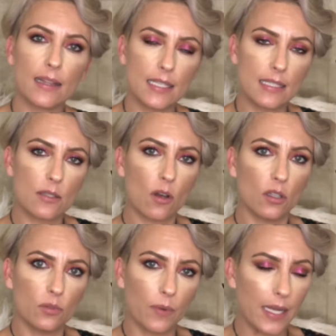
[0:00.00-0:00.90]
This is
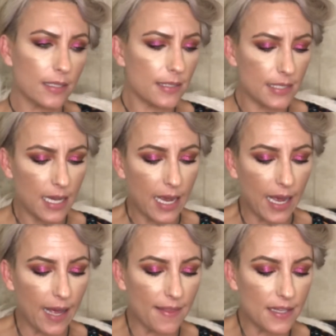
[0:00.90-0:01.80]
called Runts,
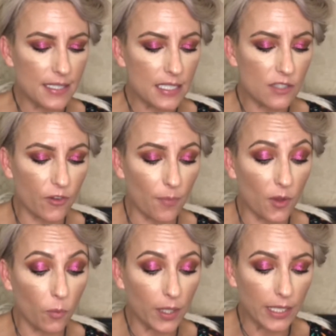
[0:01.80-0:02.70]
and this is from
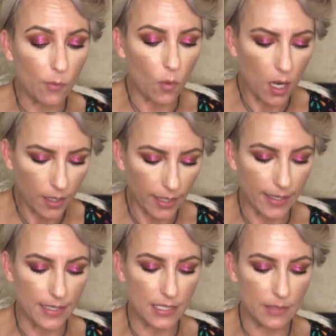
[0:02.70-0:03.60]
the Willy
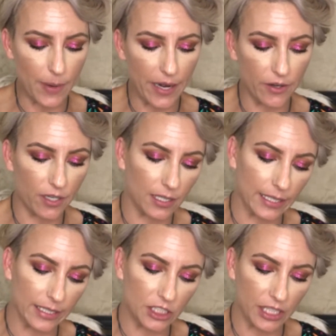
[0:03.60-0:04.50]
Wonka inspired
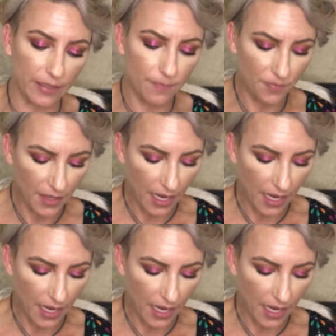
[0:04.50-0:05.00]
collection.